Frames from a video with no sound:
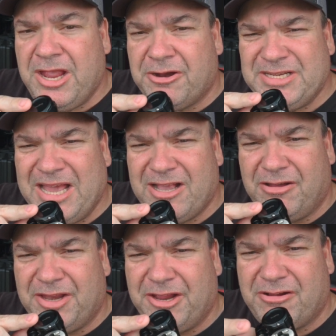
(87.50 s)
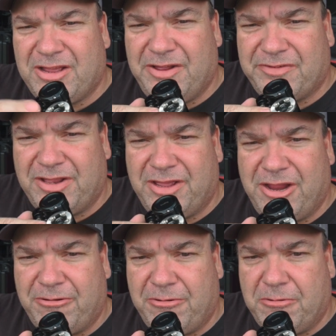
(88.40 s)
air tag on here, and I've got an
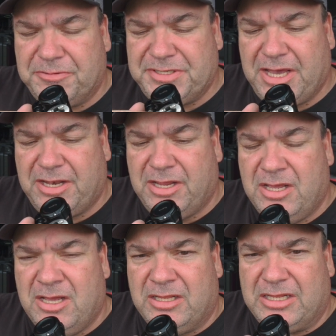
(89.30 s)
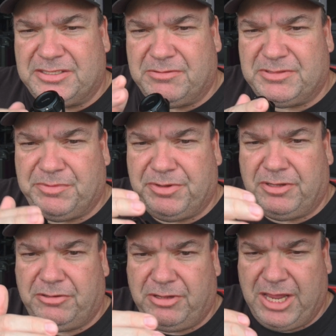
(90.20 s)
airy rosette that sometimes I
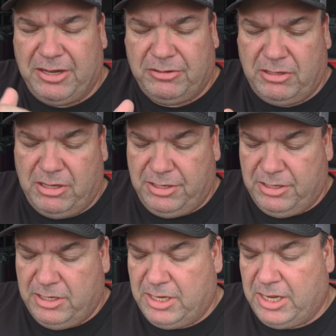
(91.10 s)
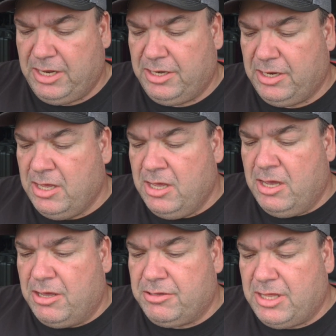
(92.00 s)
put a little handle on. And
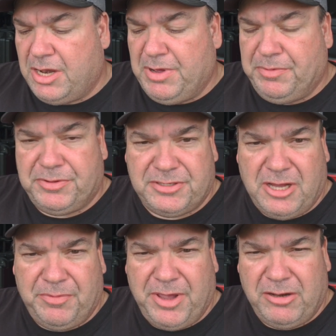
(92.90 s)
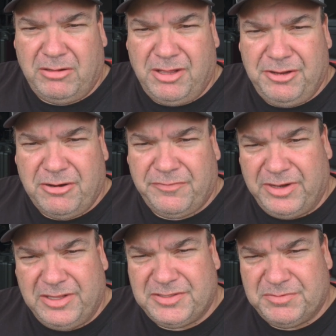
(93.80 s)
other than that, I might put the top handle on there
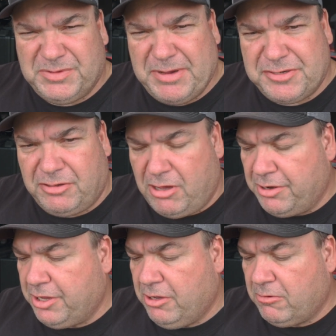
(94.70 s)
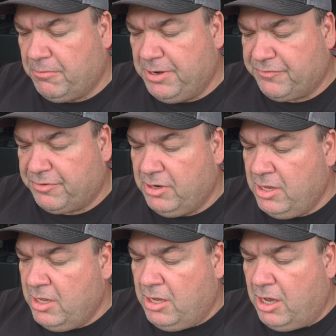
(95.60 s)
if I need some special audio or whatever.
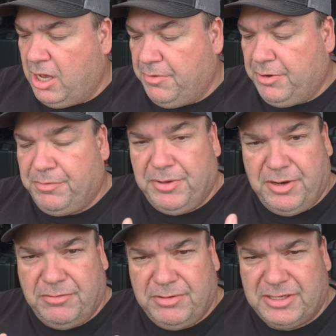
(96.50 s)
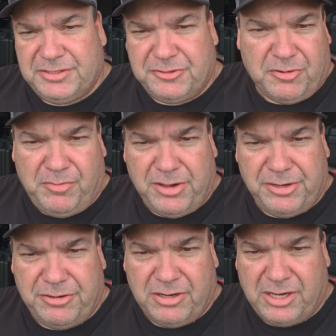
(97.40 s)
And I'll put an external
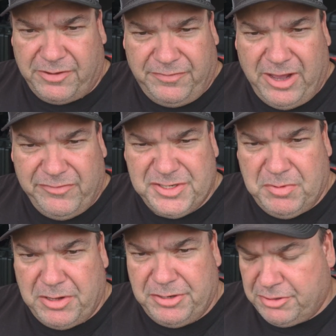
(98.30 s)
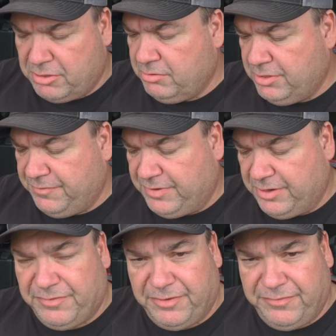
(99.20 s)
monitor, like a 5-inch monitor,
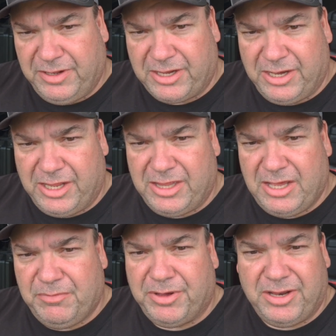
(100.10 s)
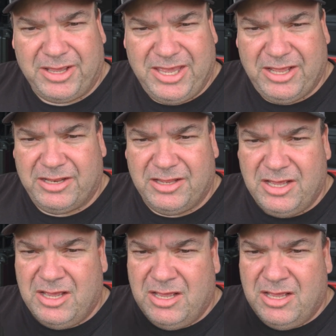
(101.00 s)
if I feel like I need that. But again,